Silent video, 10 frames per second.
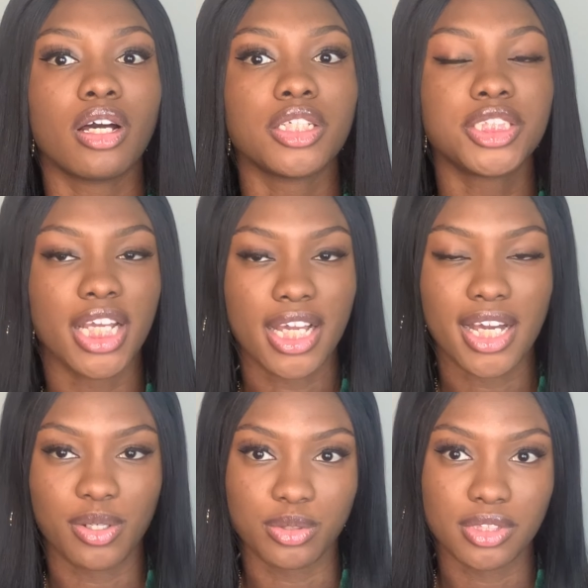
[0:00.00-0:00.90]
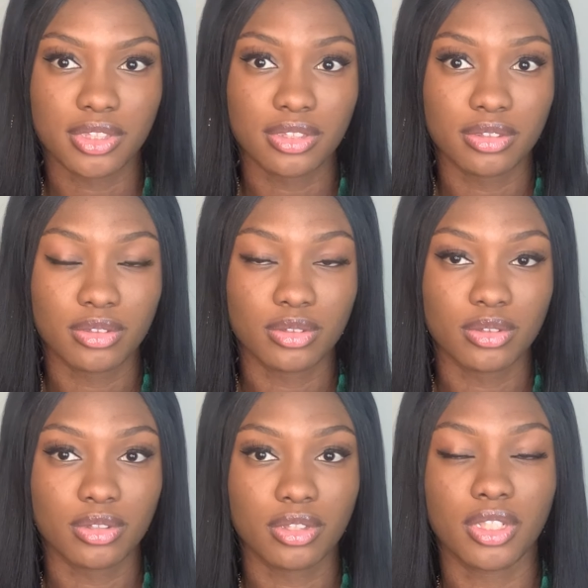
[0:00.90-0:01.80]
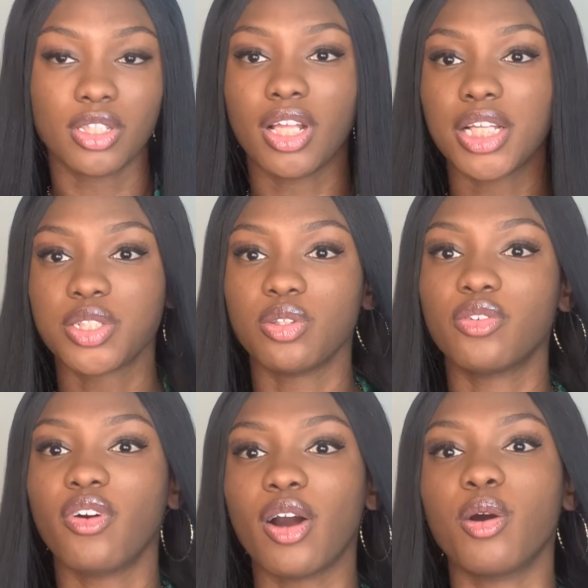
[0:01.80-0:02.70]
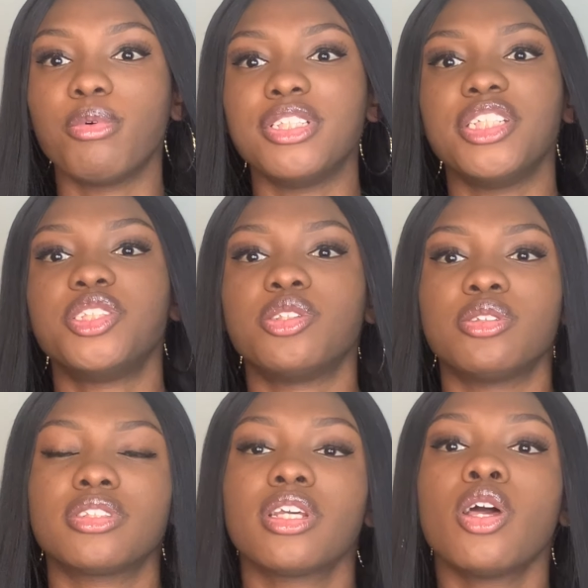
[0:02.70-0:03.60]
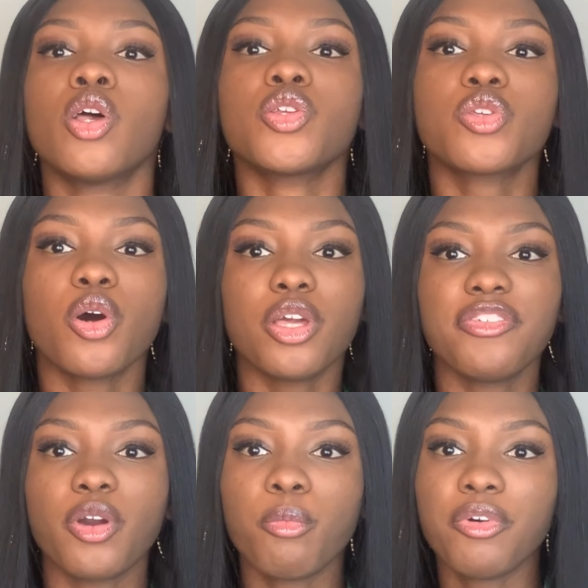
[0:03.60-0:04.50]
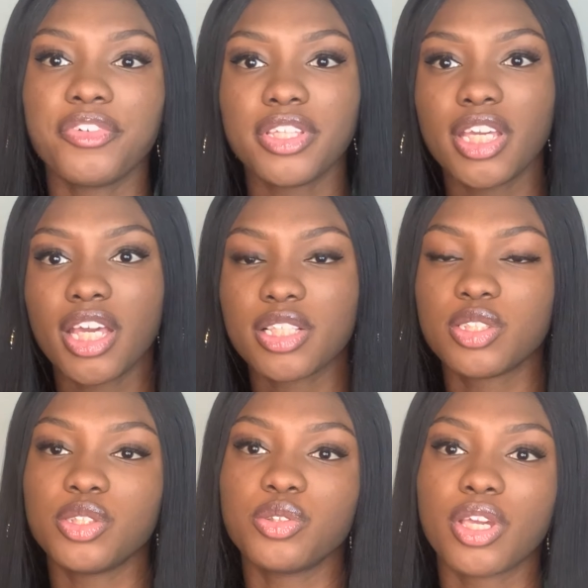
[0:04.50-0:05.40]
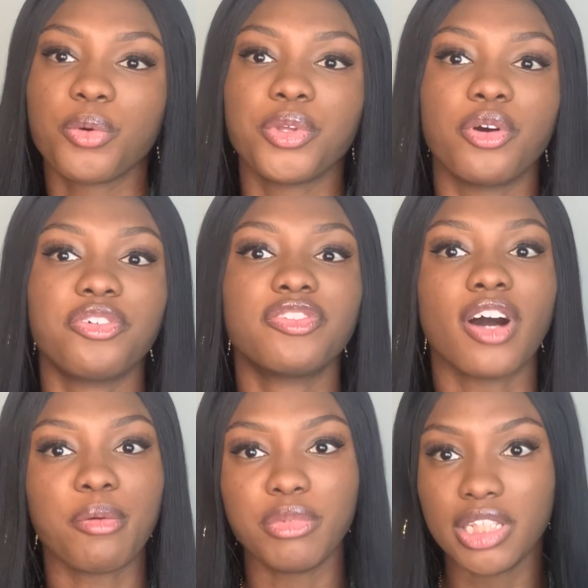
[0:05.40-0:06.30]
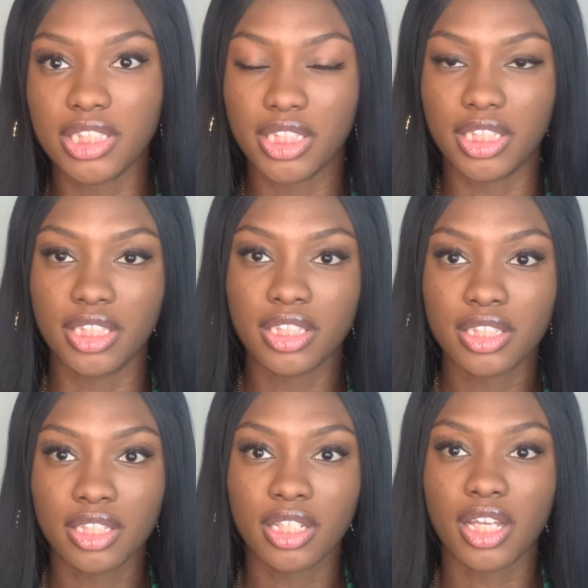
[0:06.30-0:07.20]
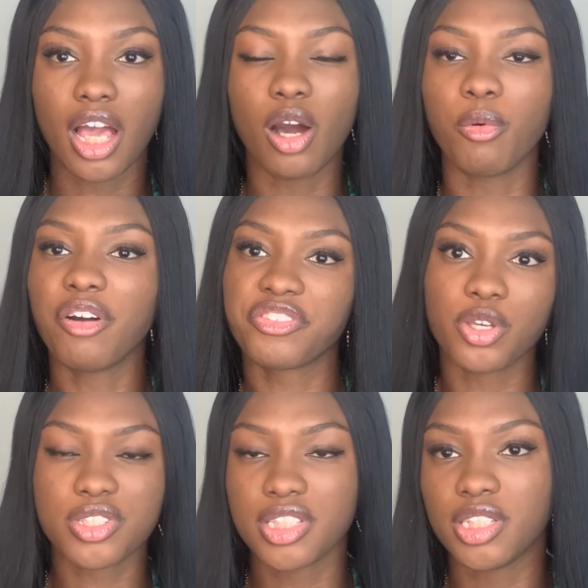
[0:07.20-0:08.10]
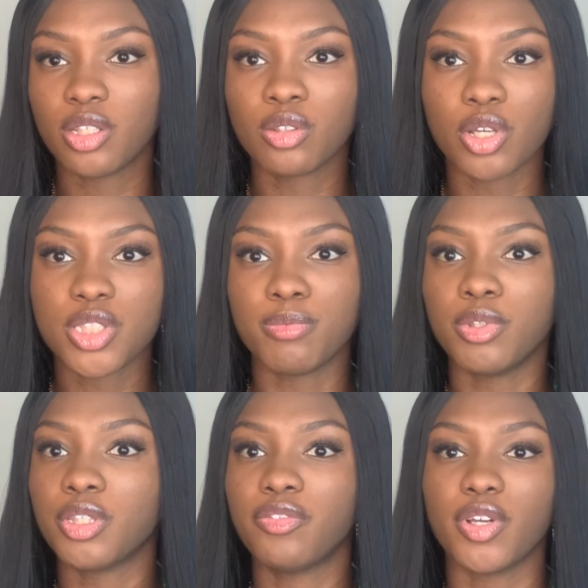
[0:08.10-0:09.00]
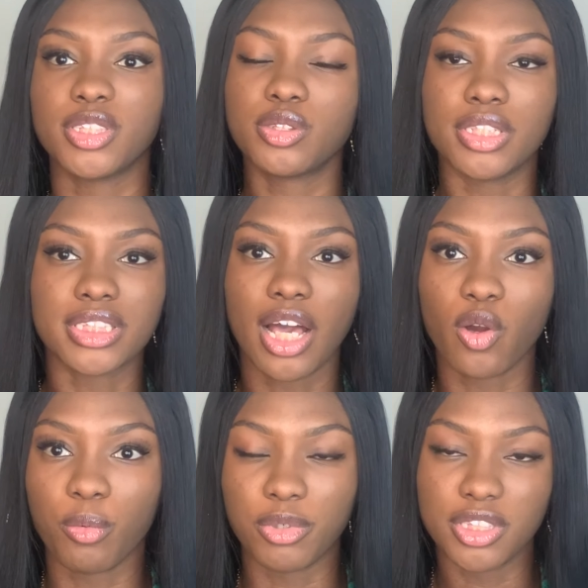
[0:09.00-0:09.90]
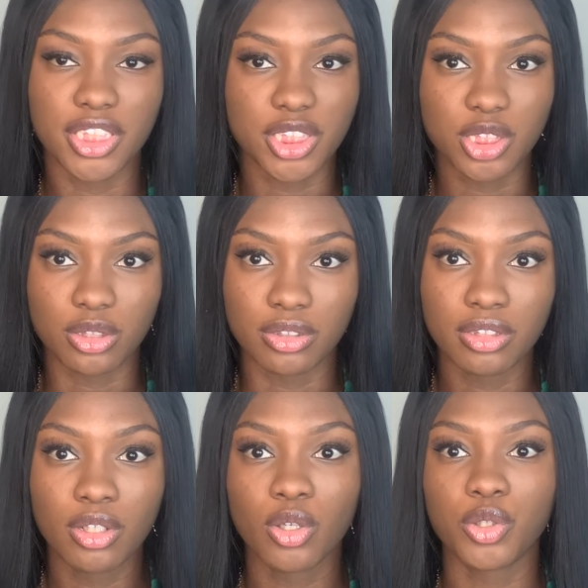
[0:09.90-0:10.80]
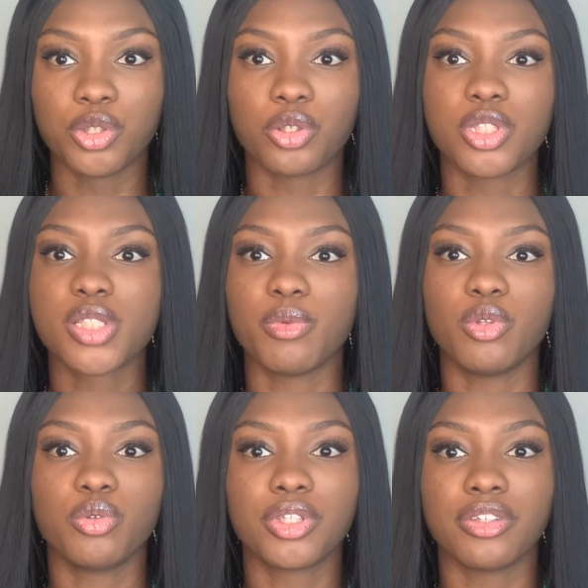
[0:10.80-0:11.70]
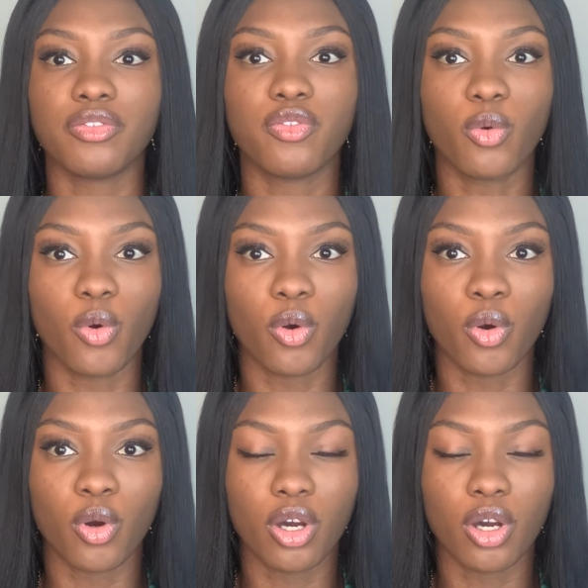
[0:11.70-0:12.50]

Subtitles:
check out in order to look for accommodation. So if you're moving here to the UK with your family, obviously you're not going to be looking for a student accommodation. You're going to be looking for